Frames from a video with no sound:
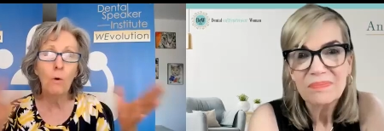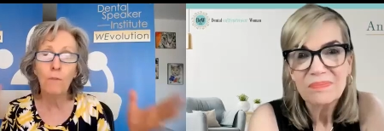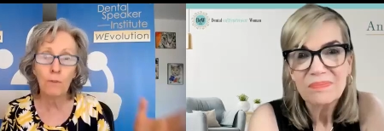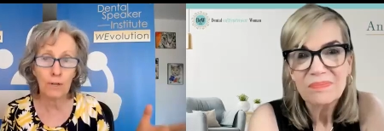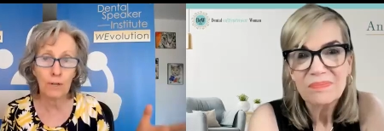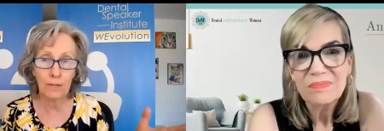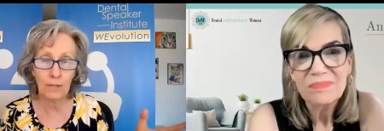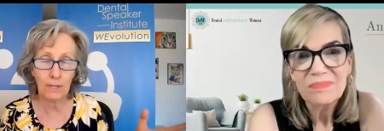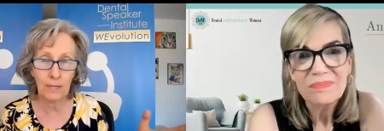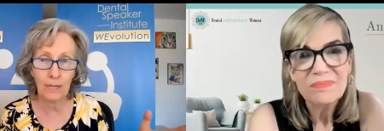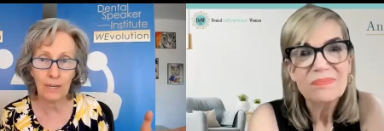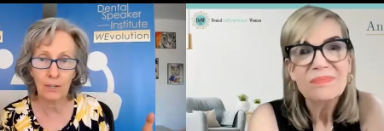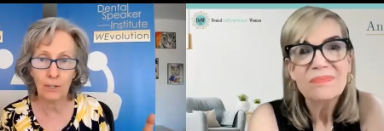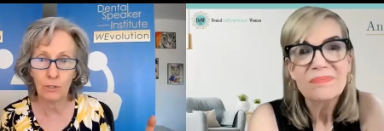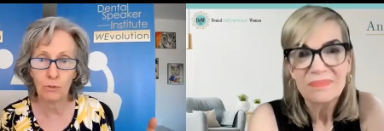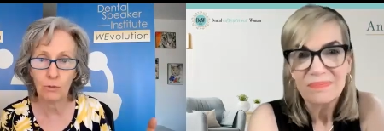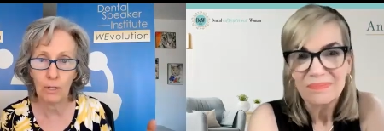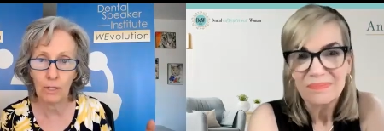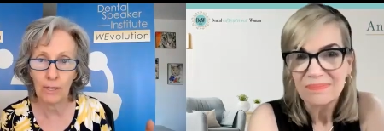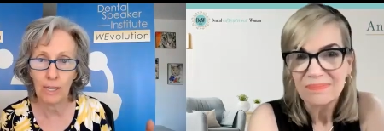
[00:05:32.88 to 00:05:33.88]
Speaker 1: over the
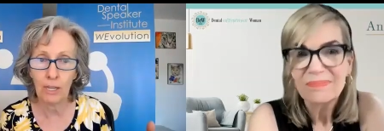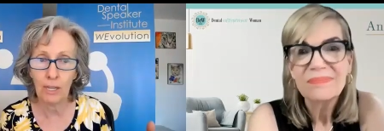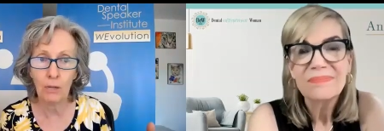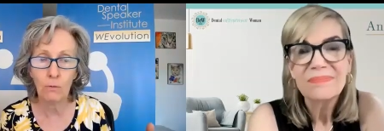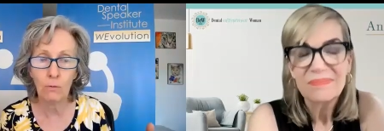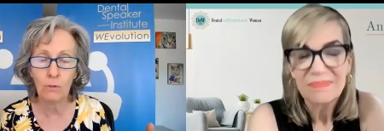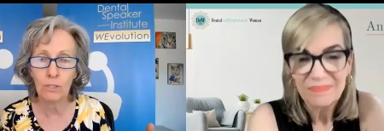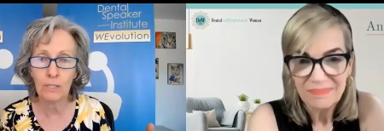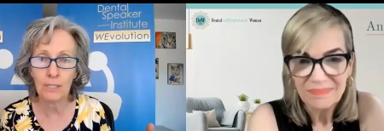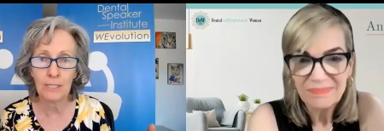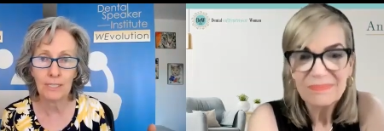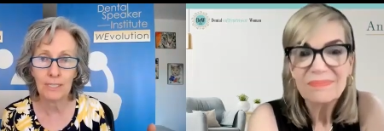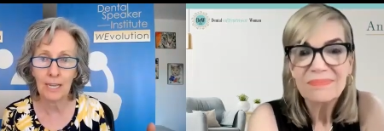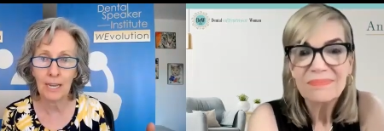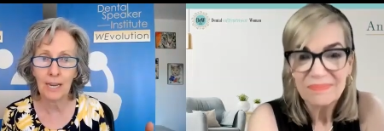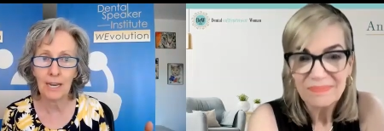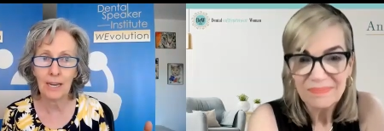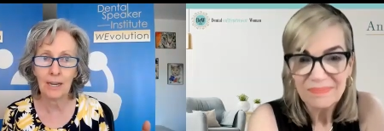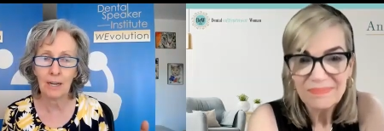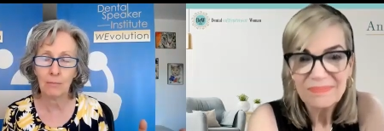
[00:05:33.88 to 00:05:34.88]
industry. Like you were just
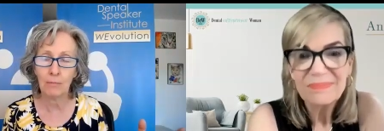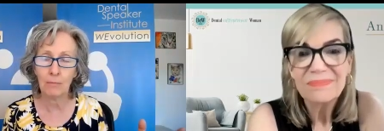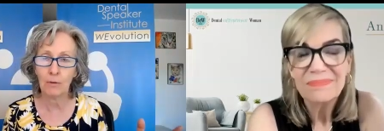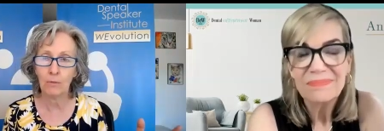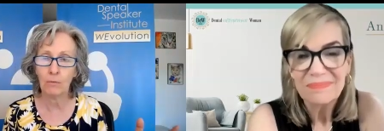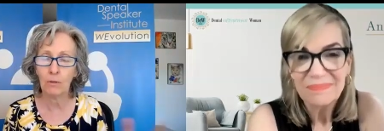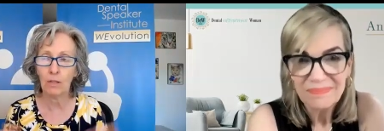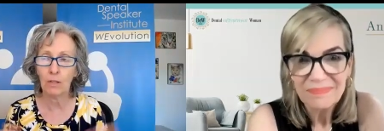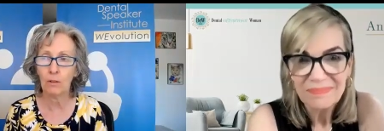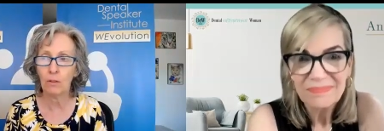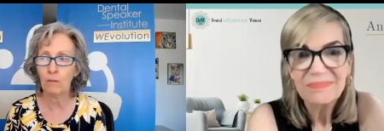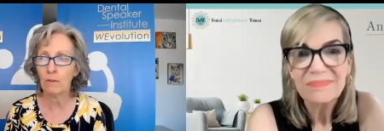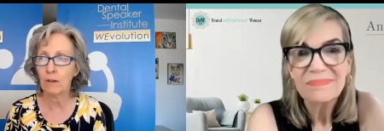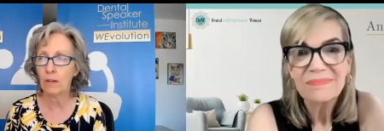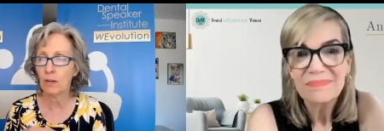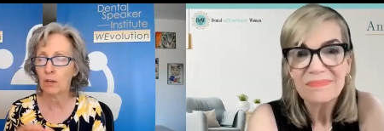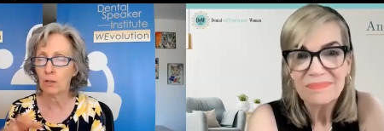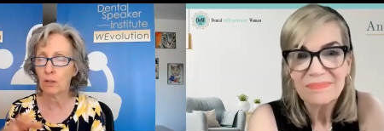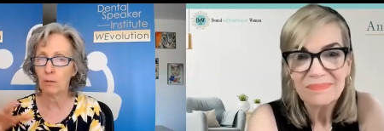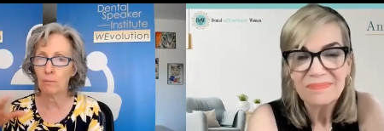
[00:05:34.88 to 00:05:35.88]
saying, I mean, really, you've got
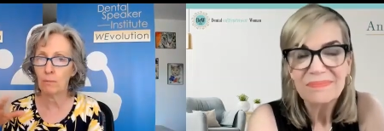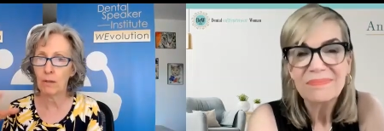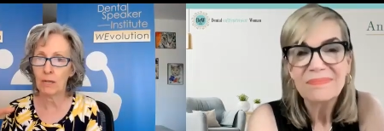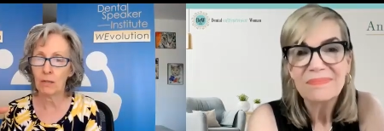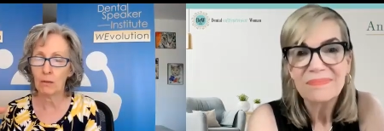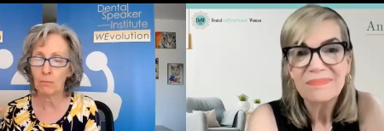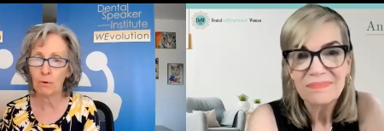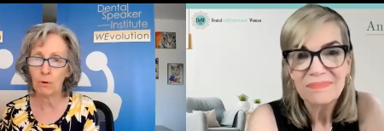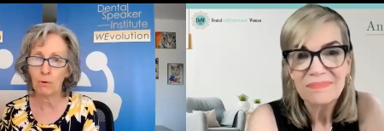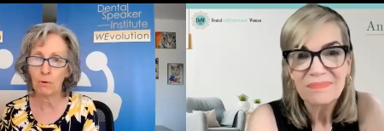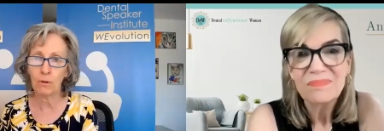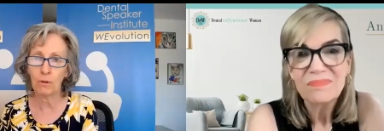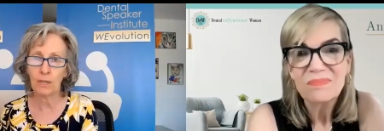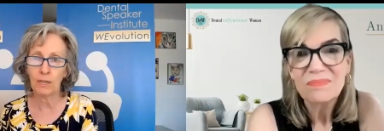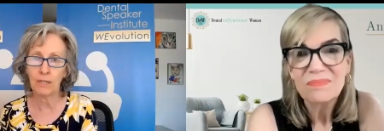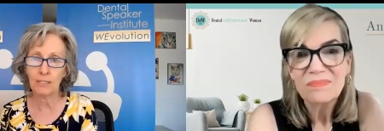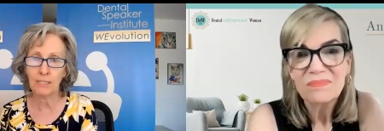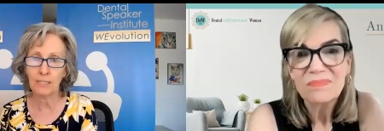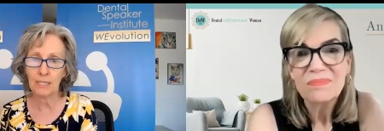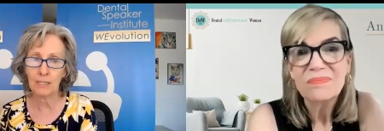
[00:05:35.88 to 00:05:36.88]
a big component
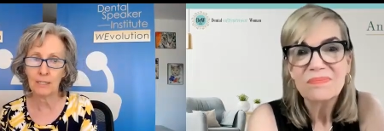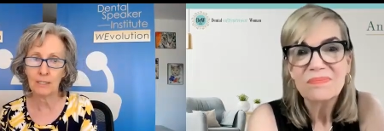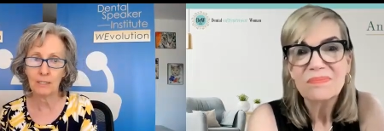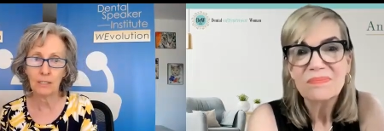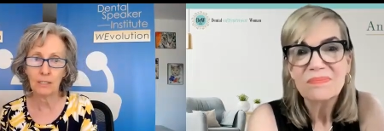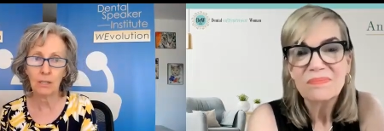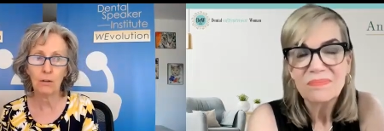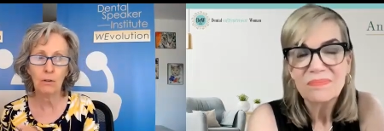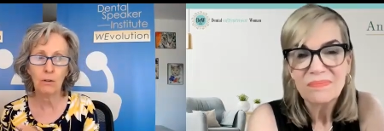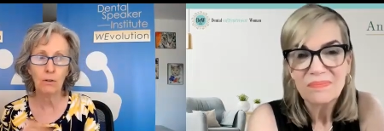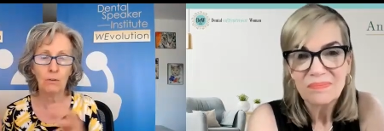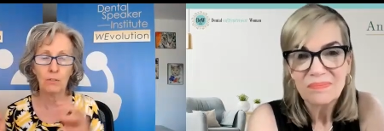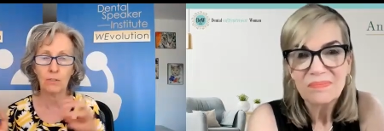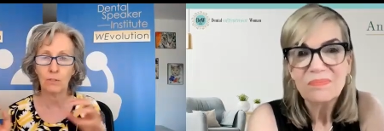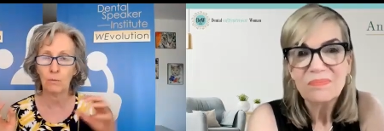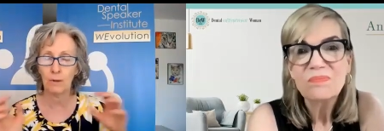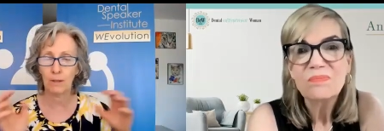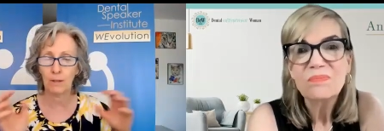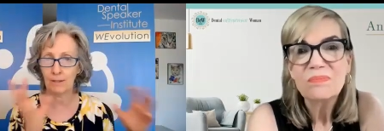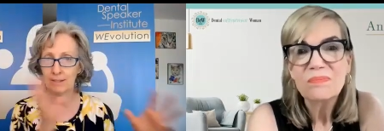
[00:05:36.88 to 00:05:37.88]
in DSO as
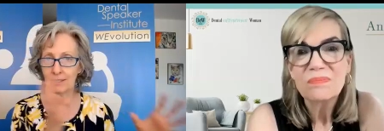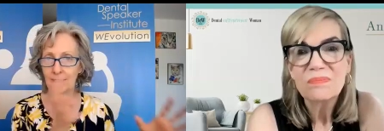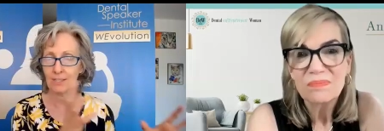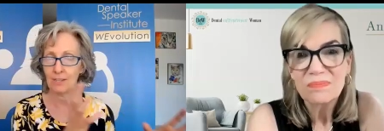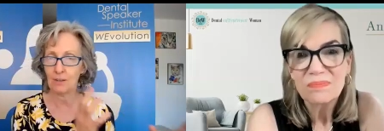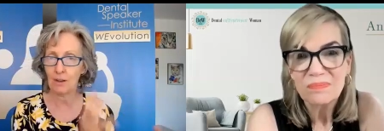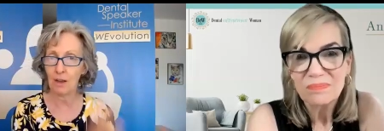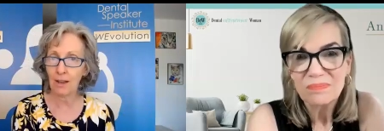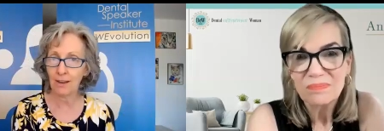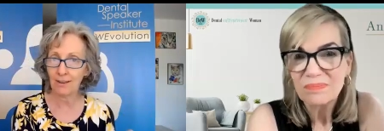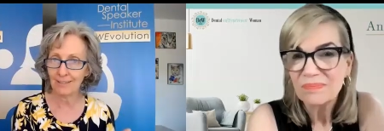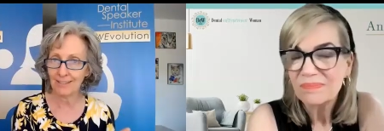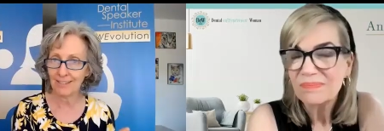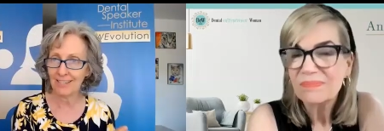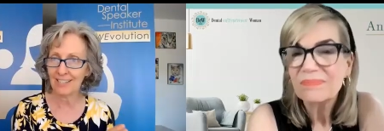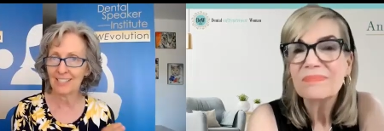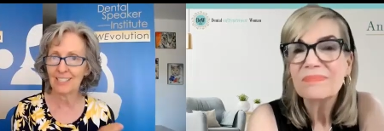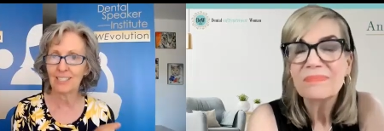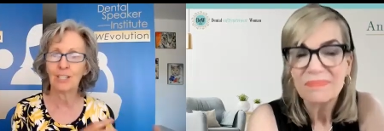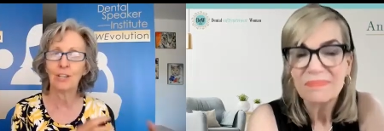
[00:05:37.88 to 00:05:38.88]
well as not
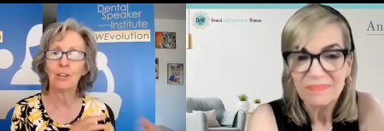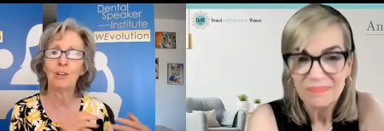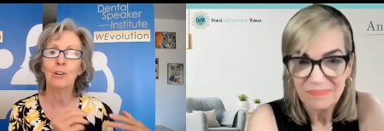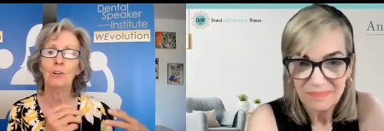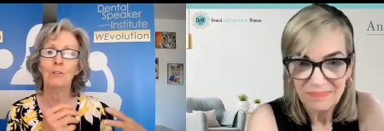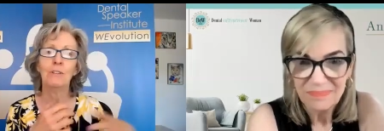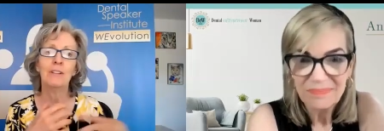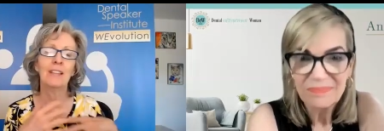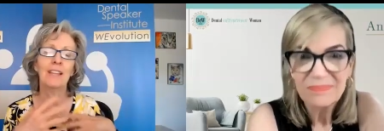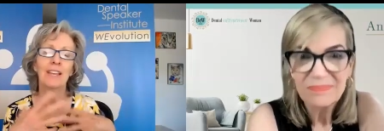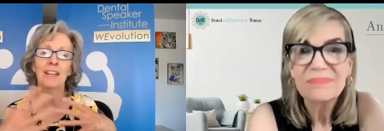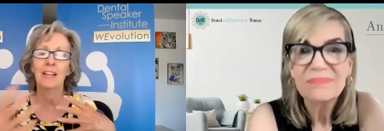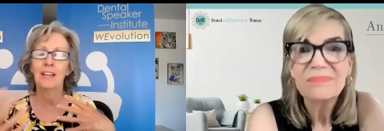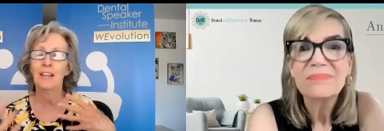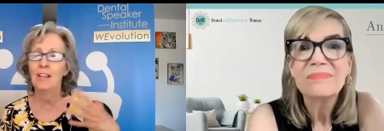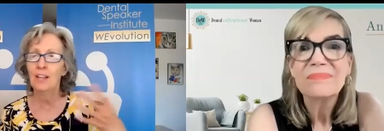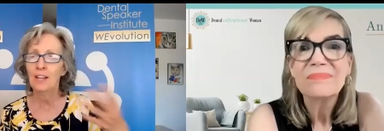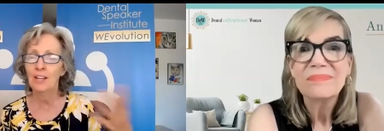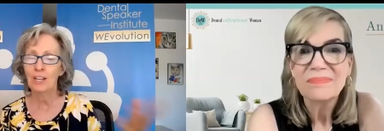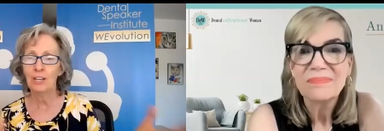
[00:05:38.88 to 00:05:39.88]
DSO, and like
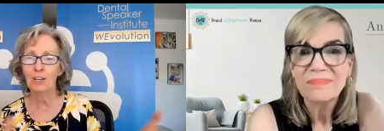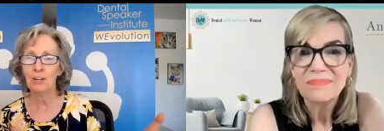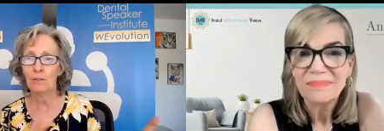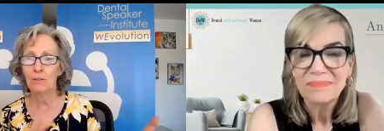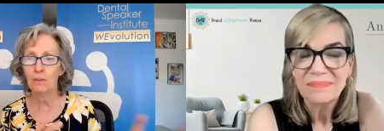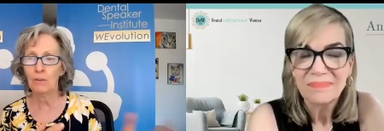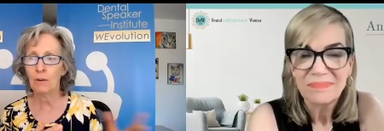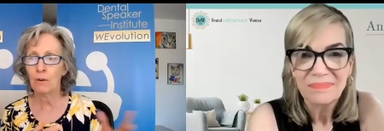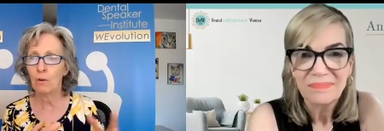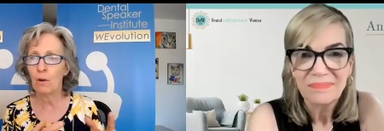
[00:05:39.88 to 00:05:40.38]
you know, you,